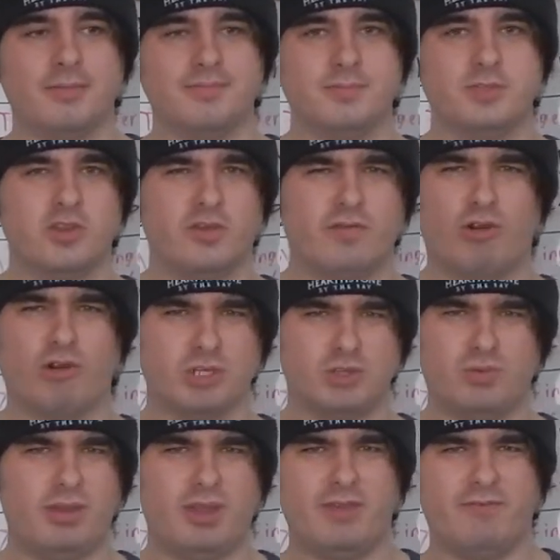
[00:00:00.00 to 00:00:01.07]
So of course
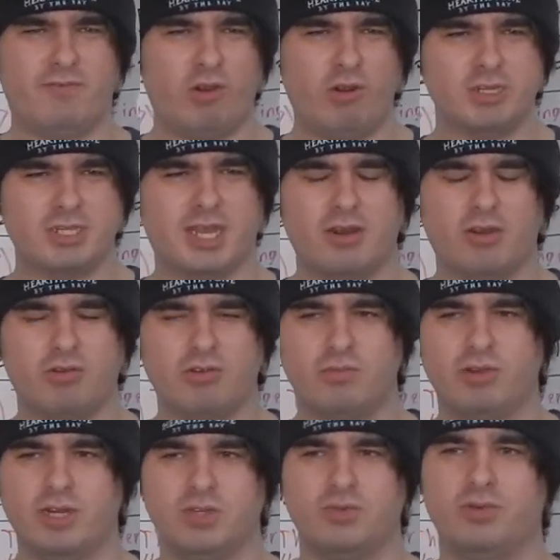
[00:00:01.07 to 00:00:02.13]
I know who
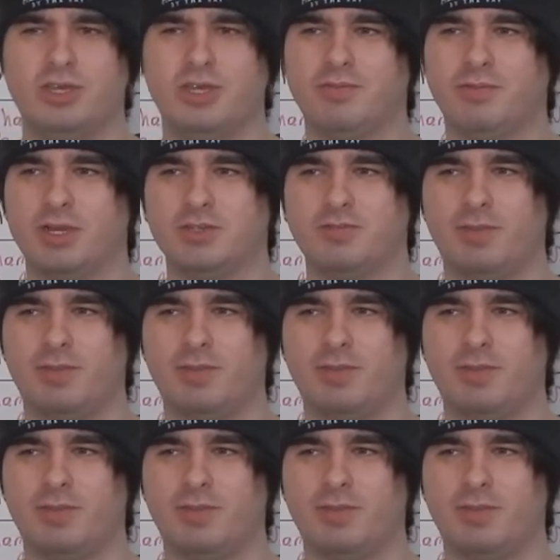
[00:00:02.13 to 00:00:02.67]
Prince William was.